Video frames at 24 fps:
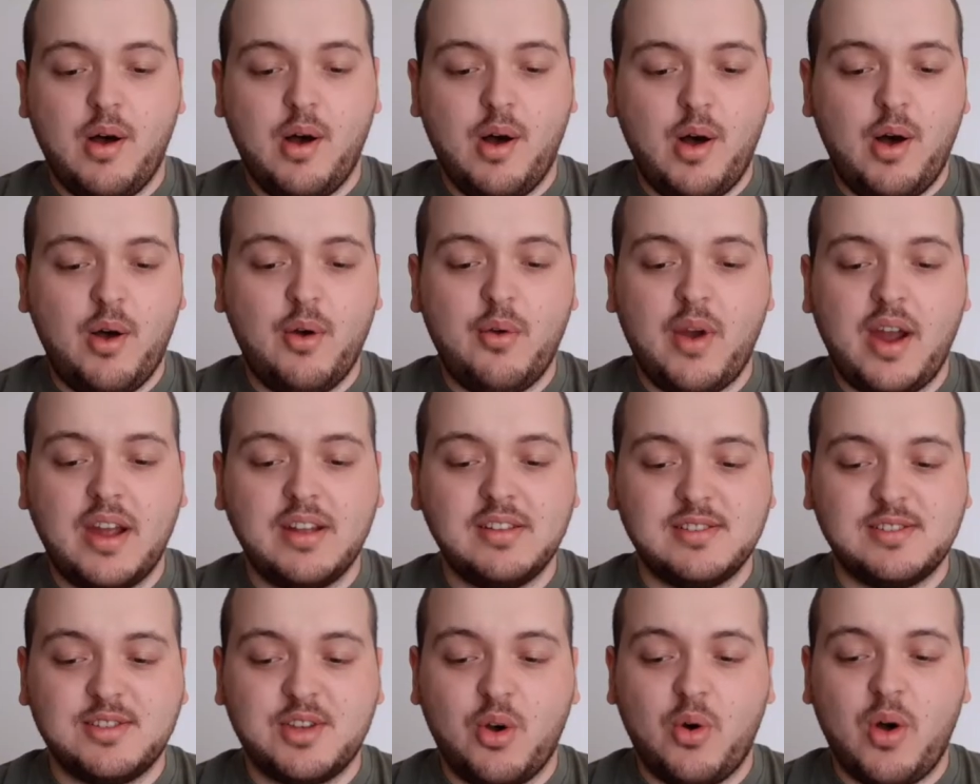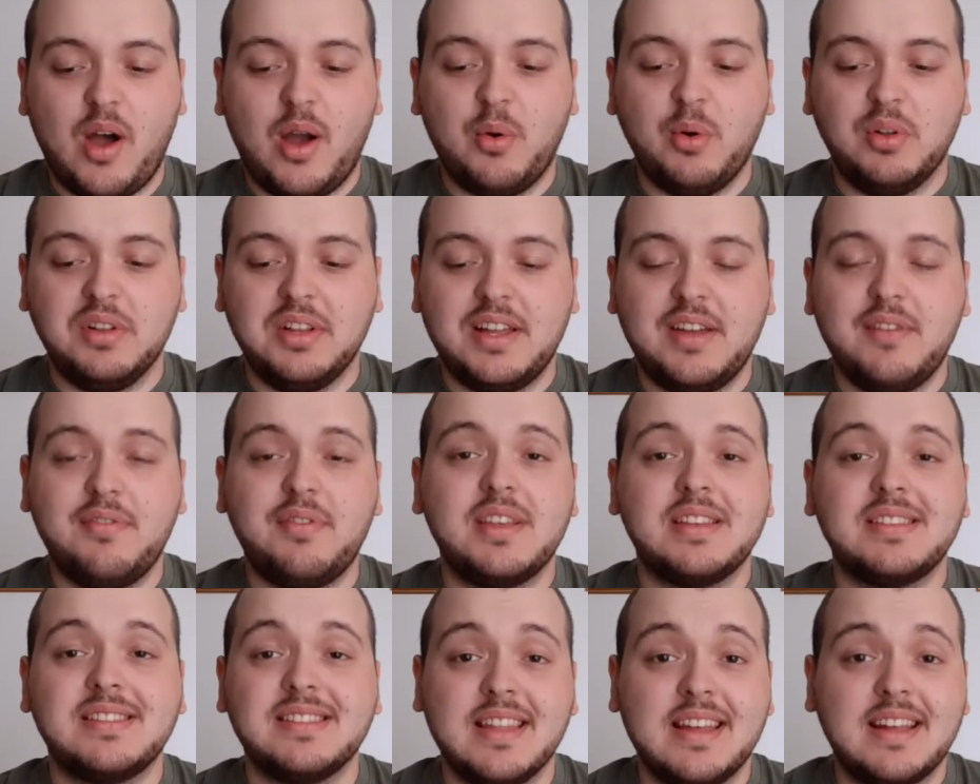Alright, so I will leave
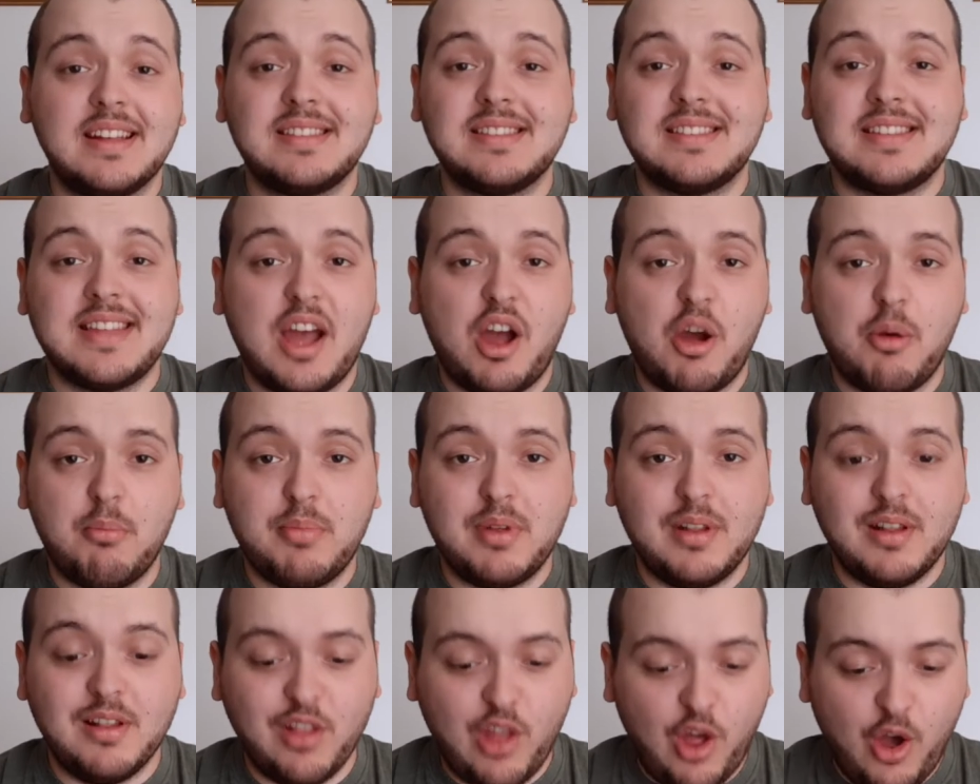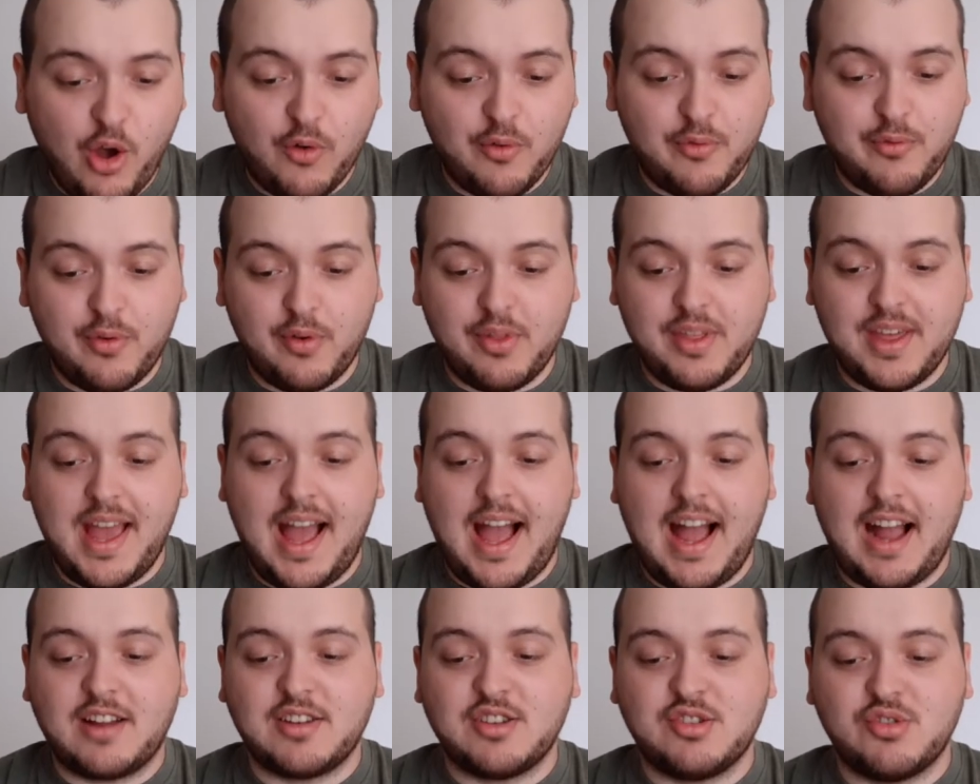this links down below for the
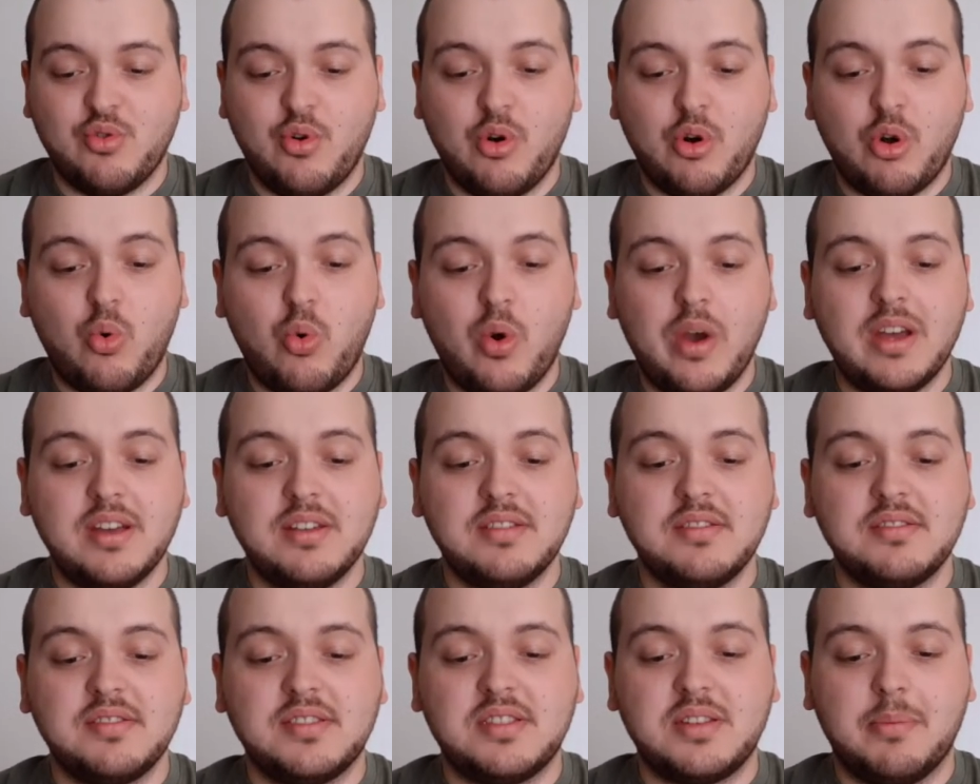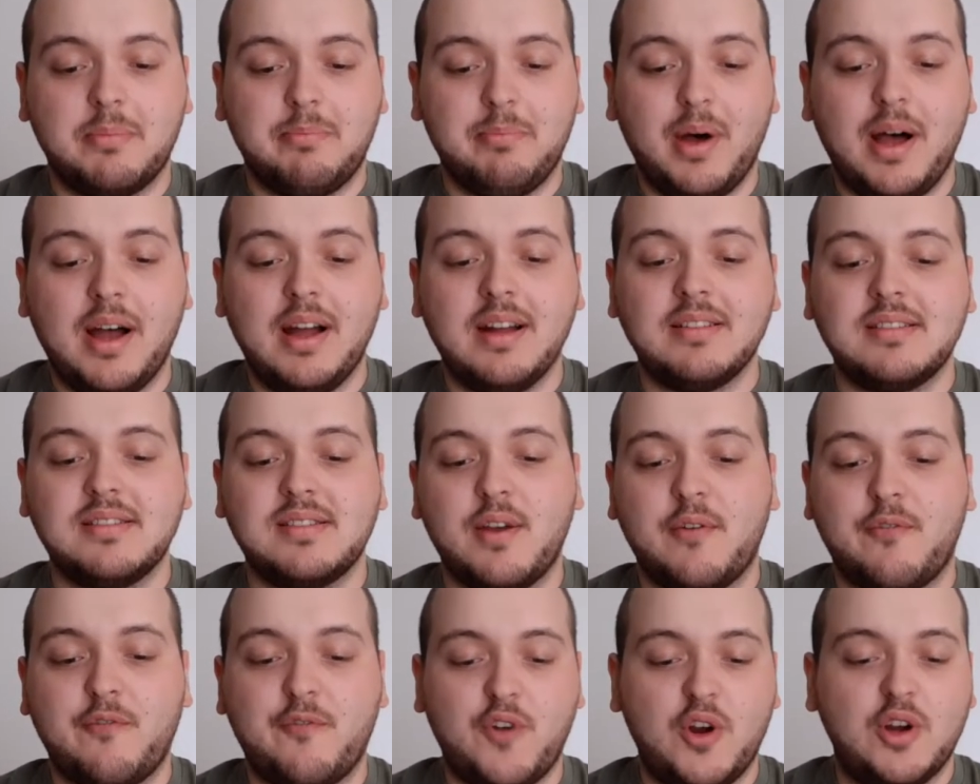actual quiz, but
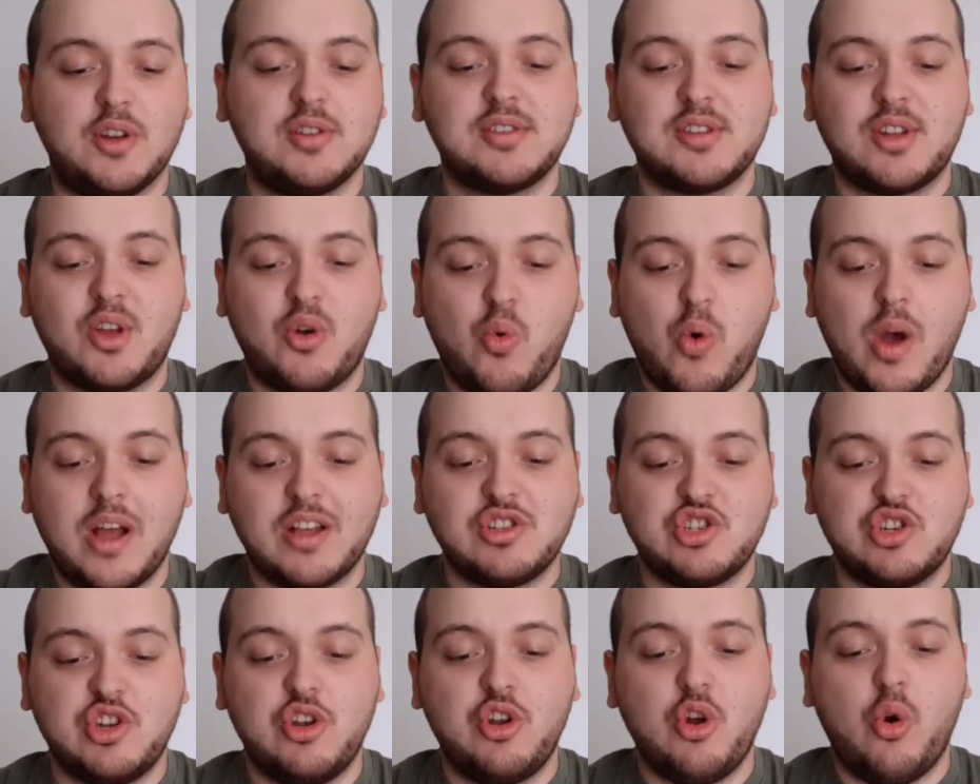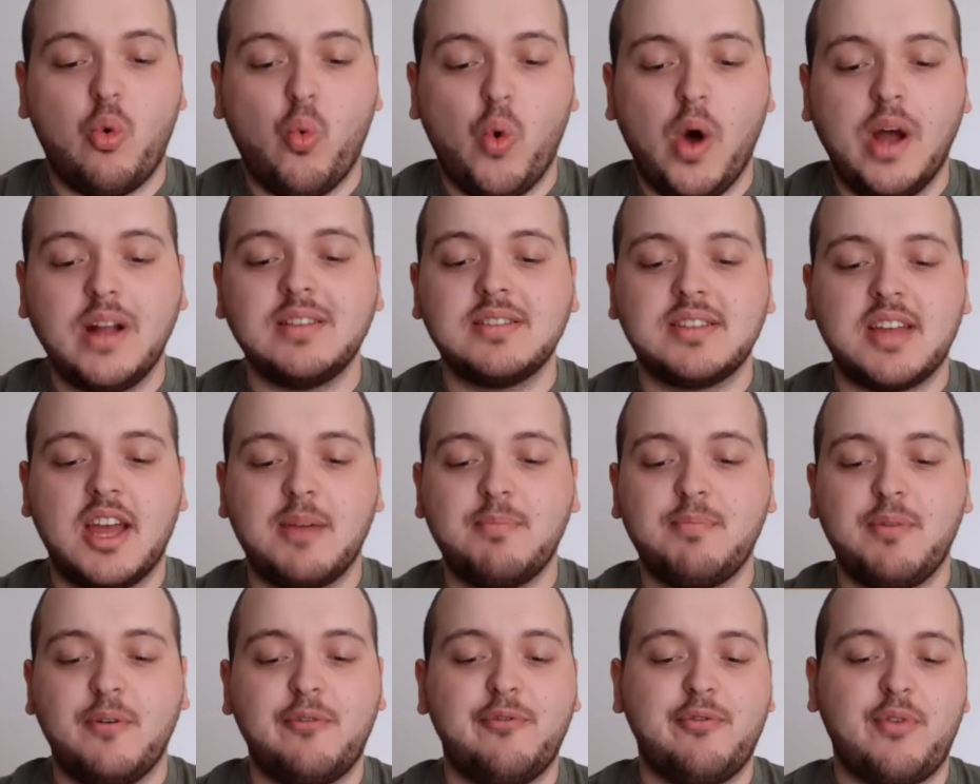first question, what
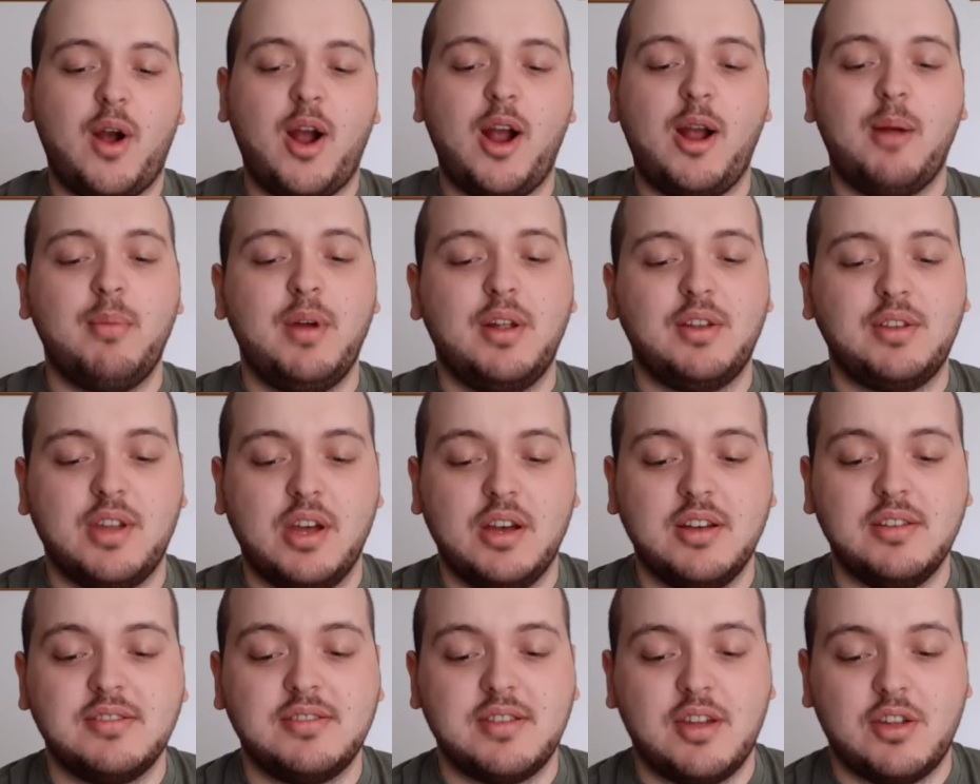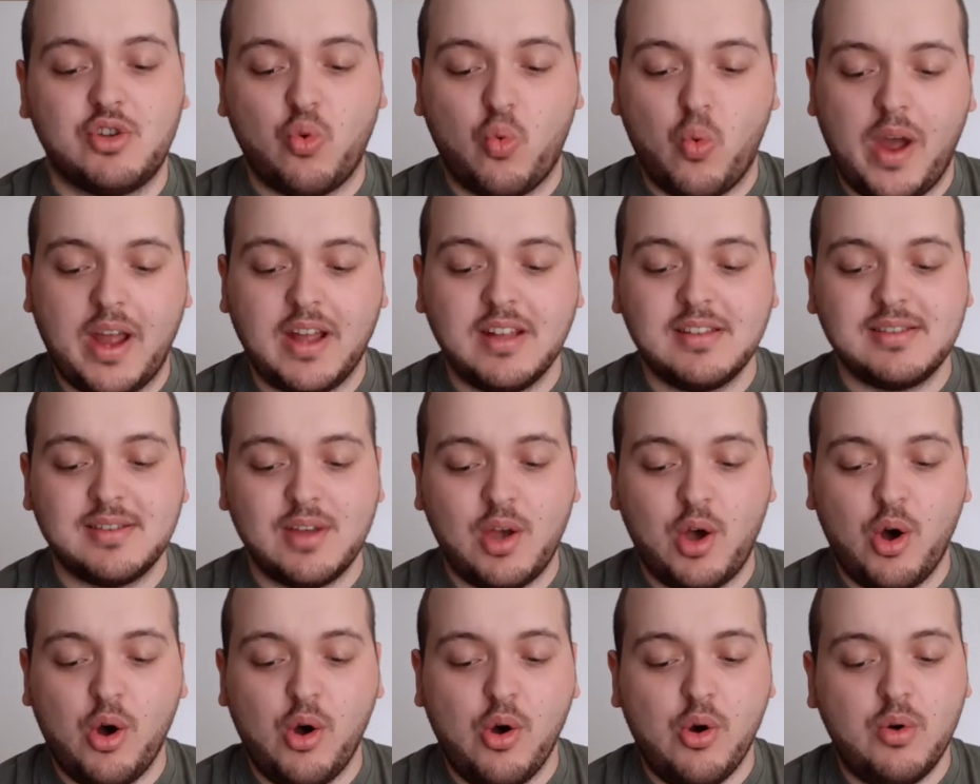type of farm does Dwight's
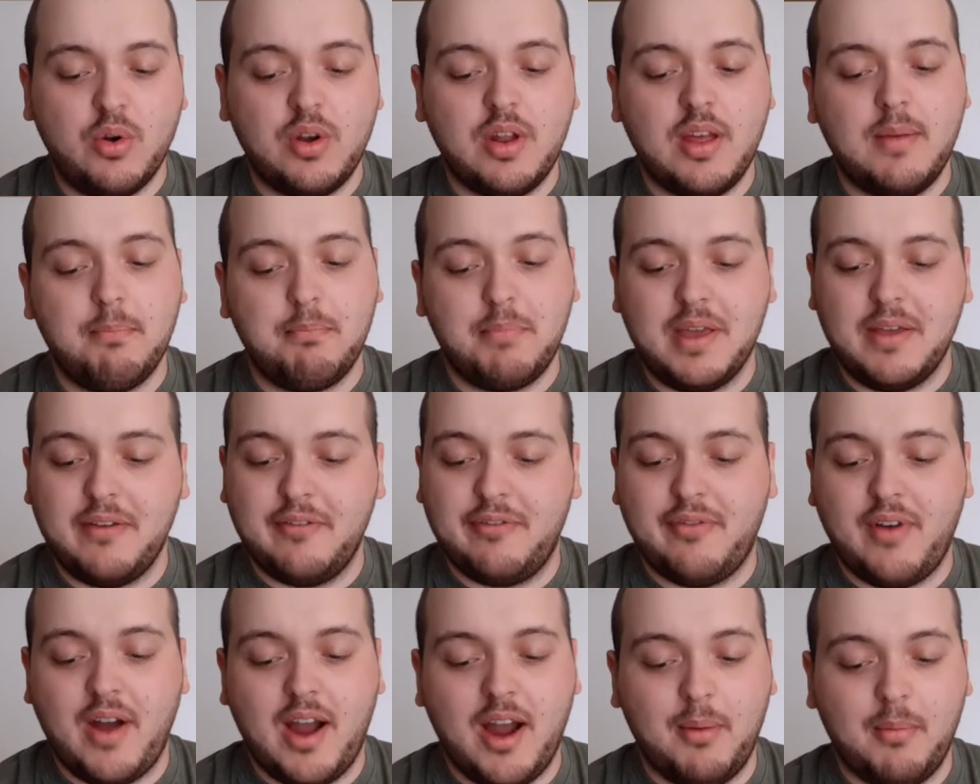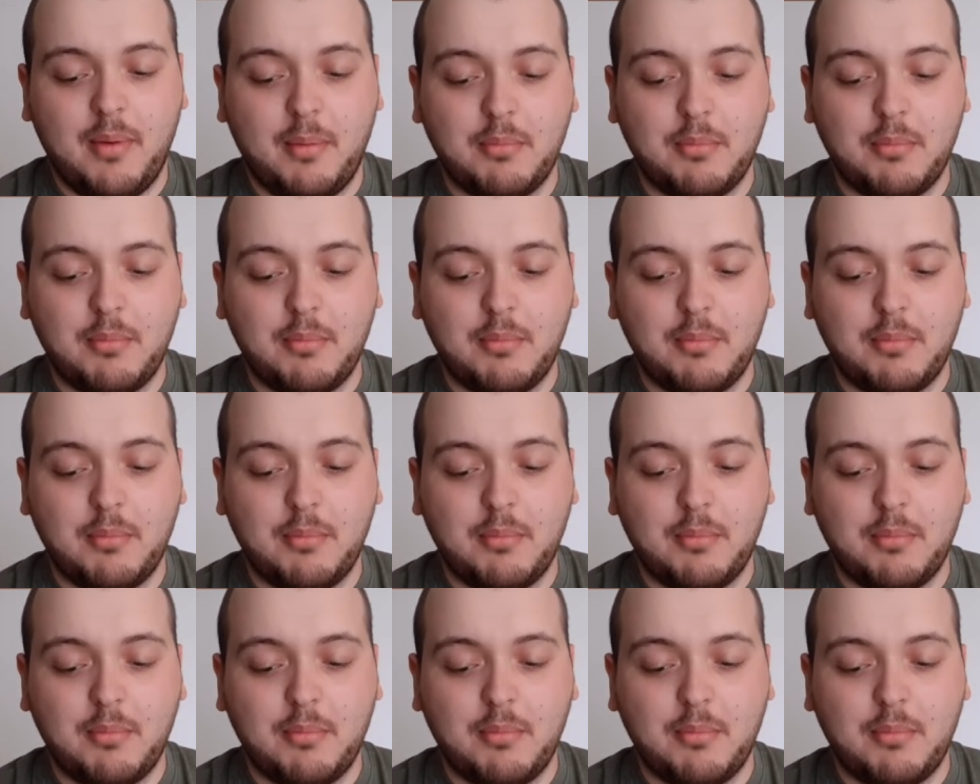own beet farm?